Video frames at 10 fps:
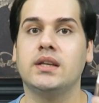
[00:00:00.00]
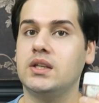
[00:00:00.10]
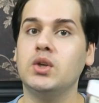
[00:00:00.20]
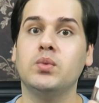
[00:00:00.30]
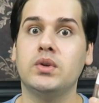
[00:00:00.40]
I
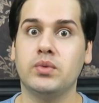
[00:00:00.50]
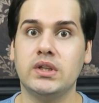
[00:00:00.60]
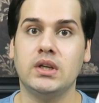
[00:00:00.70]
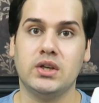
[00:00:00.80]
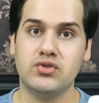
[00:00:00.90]
think you will
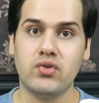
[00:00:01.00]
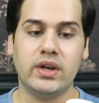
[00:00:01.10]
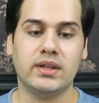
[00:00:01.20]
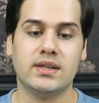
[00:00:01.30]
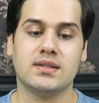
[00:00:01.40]
really
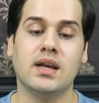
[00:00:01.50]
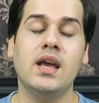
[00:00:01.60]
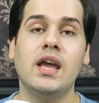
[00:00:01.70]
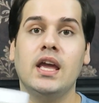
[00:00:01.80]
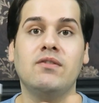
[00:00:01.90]
enjoy this.
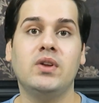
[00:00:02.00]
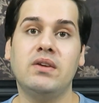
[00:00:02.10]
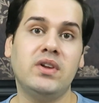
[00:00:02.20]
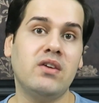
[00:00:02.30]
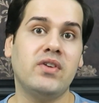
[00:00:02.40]
If you
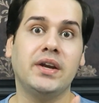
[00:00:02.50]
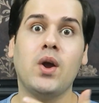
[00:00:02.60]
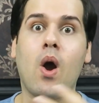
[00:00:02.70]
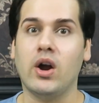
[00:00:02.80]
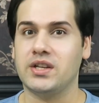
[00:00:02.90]
live in a very
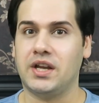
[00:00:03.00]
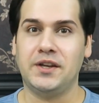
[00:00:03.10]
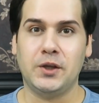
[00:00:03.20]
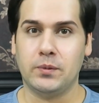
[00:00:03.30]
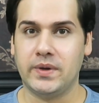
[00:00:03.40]
hot
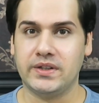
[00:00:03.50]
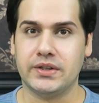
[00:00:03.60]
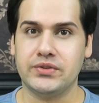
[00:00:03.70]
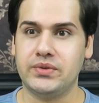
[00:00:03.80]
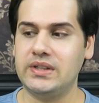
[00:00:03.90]
and humid
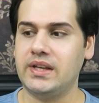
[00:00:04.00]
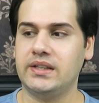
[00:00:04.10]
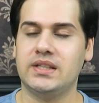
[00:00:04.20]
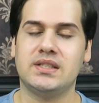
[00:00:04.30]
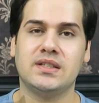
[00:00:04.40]
country,
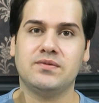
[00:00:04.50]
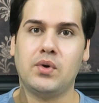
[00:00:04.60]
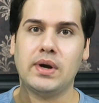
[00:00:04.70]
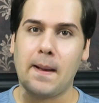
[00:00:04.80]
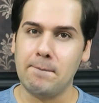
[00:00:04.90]
then this is
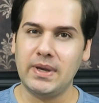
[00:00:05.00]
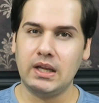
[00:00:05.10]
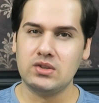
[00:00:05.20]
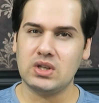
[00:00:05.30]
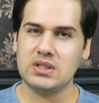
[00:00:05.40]
for
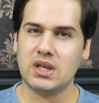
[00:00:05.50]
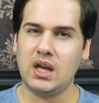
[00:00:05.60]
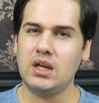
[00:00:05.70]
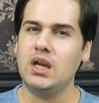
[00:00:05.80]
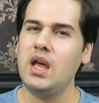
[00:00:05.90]
combination
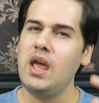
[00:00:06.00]
skin.